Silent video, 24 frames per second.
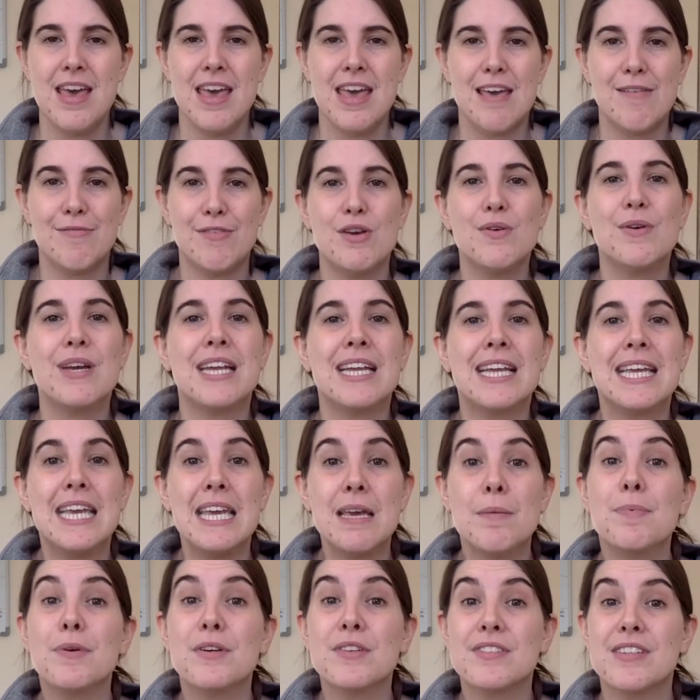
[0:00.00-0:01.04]
If you can
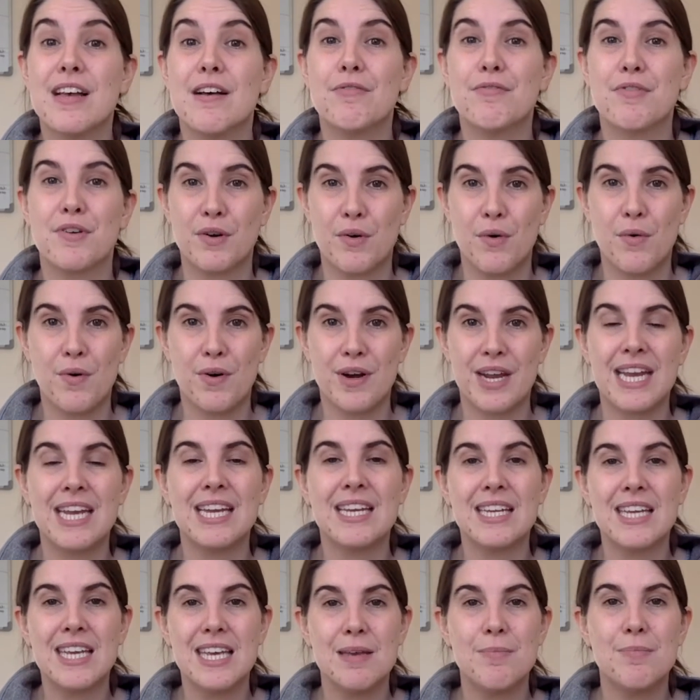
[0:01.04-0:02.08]
keep yourself recording
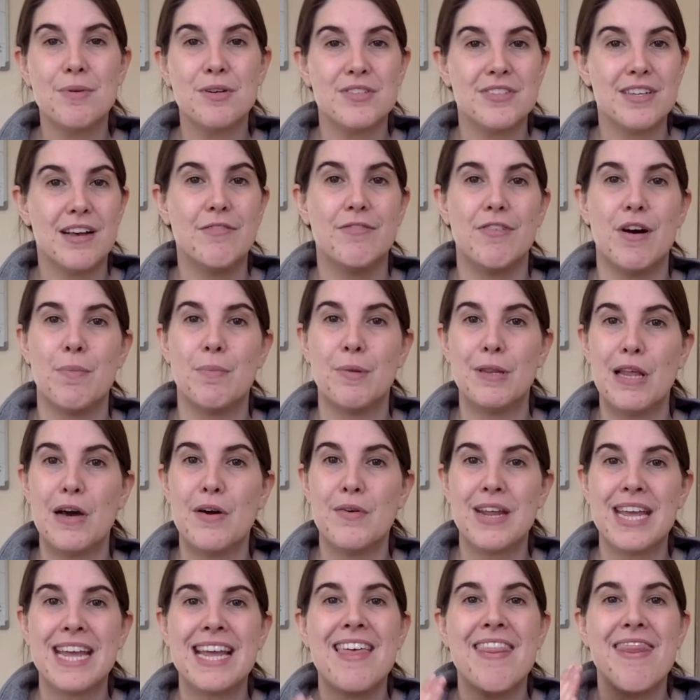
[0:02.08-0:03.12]
and keep yourself
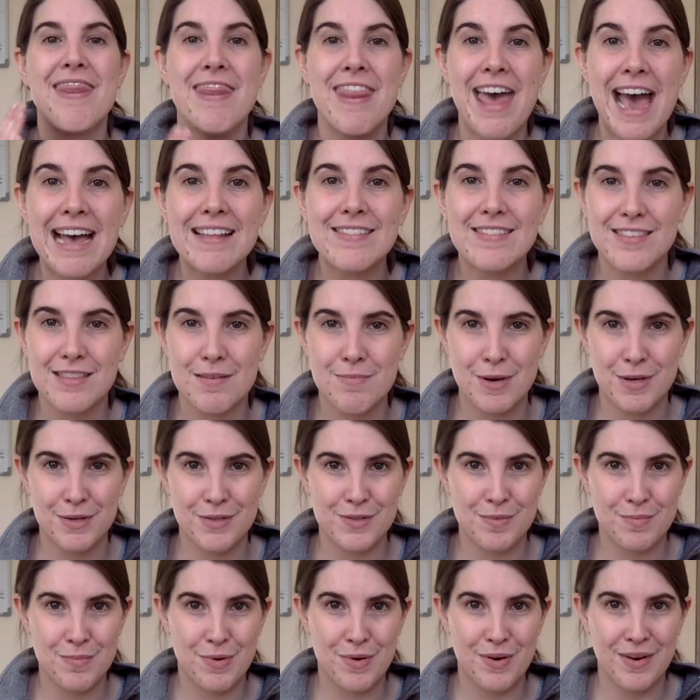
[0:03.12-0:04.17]
uploading, that's the
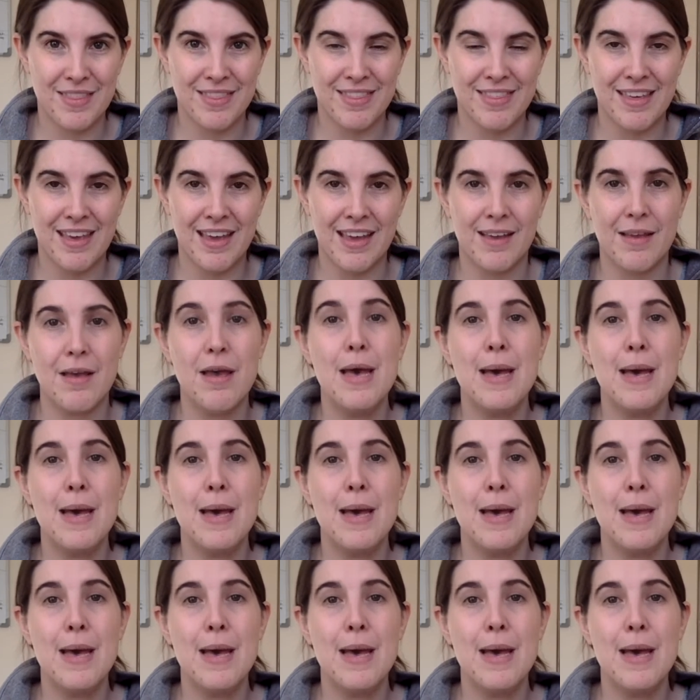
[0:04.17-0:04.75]
most important thing.